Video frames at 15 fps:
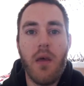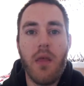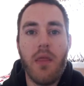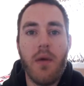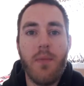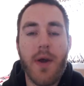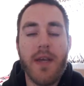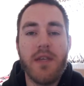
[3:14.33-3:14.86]

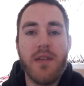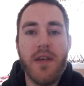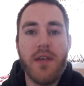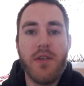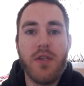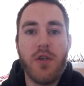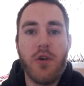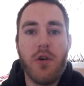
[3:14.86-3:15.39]
The bracelet
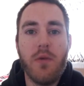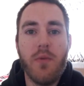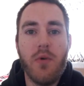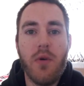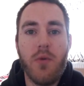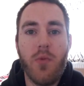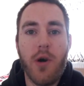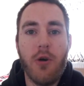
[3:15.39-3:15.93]
is
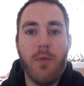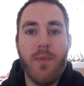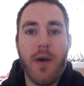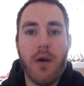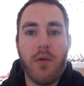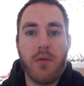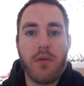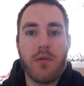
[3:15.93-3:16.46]
durable and well
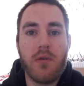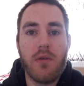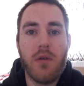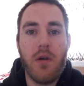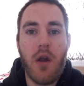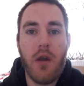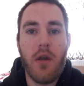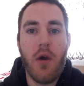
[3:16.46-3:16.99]
built.
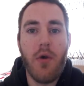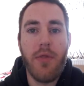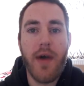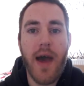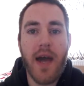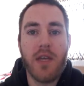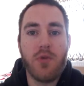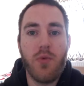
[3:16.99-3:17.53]
Note
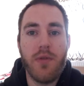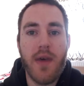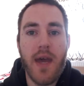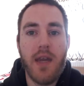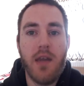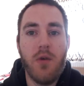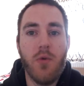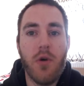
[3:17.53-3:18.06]
that as with
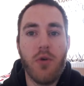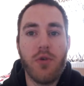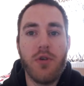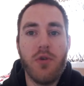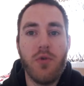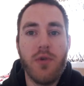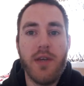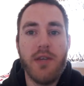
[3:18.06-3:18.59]
any watch,
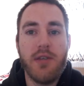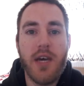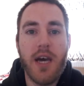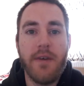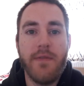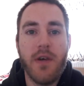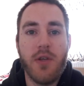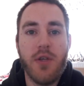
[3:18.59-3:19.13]
you'll need to
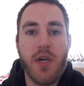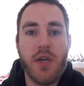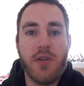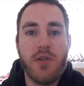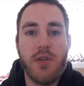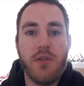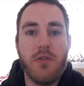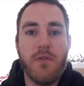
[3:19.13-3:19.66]
have it
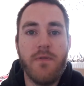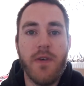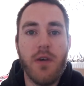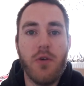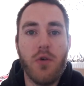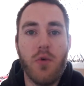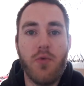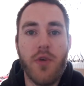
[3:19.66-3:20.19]
adjusted to fit
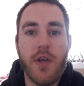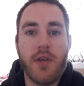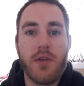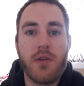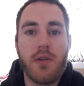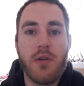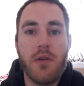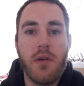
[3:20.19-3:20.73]
your
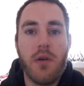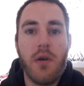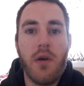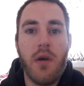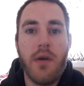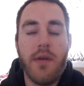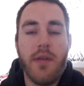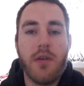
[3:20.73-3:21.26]
wrist.
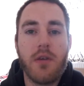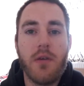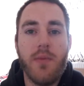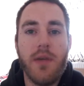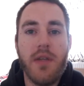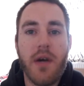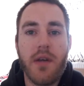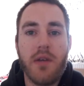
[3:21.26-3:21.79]
This can
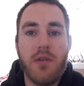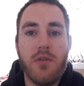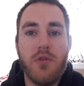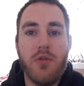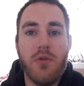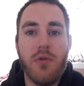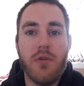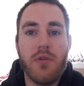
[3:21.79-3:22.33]
be done at a
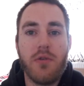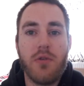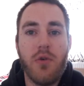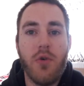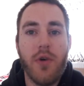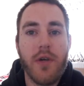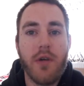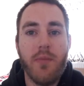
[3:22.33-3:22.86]
jeweller's
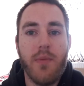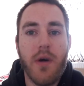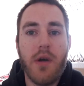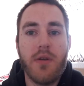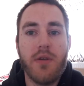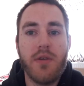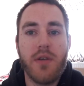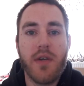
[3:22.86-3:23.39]
or you can
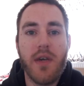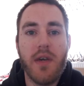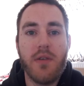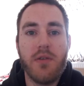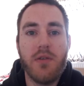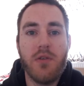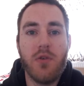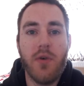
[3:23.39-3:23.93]
purchase a kit
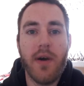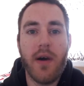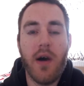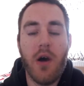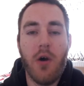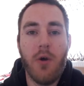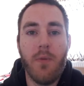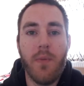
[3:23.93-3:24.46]
to do it at
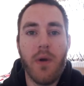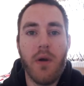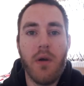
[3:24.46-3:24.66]
home.